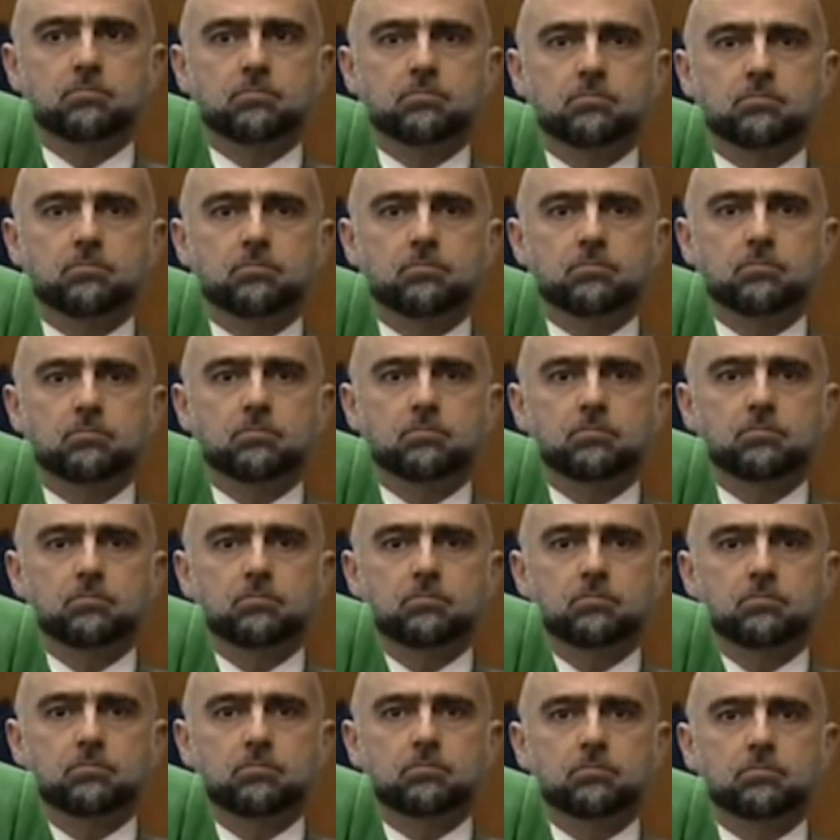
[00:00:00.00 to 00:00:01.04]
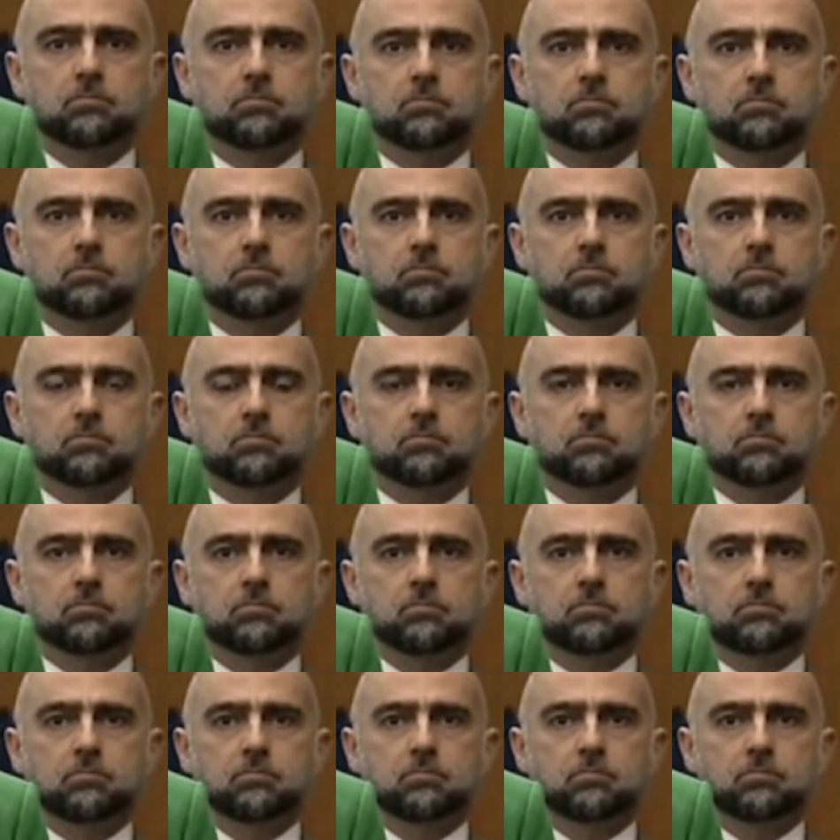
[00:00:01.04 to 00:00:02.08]

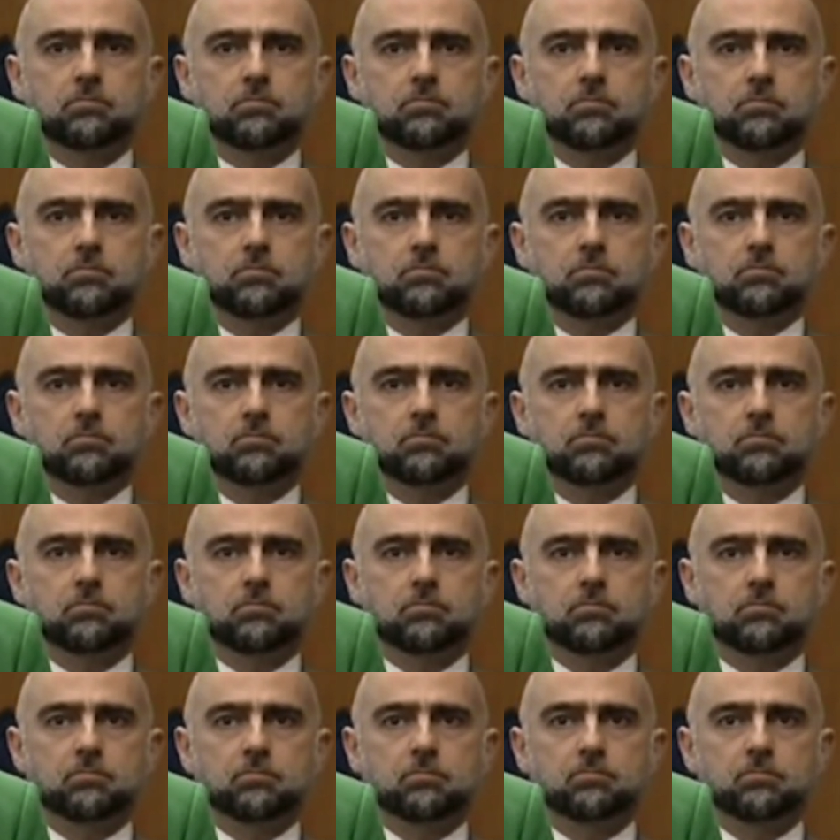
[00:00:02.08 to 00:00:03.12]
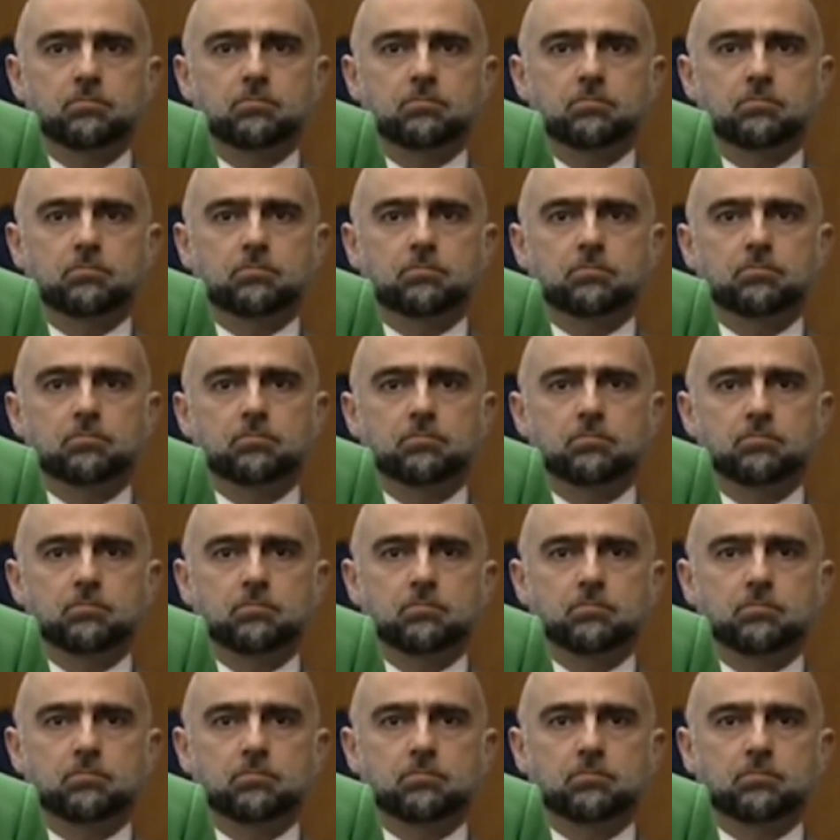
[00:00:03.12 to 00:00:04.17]

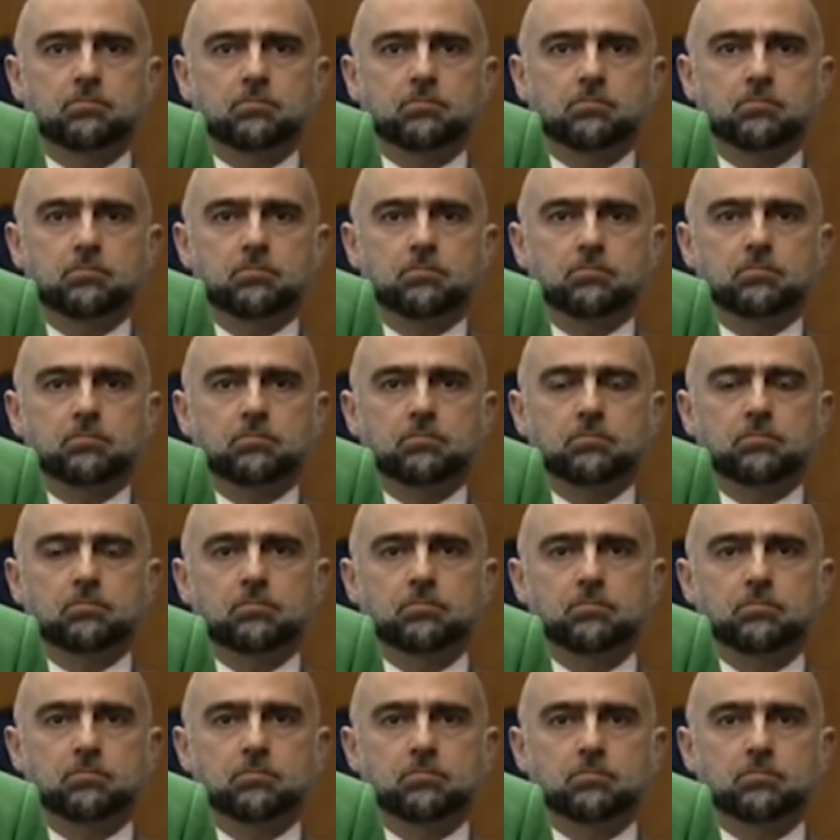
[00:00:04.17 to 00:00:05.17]
The person shown says nothing.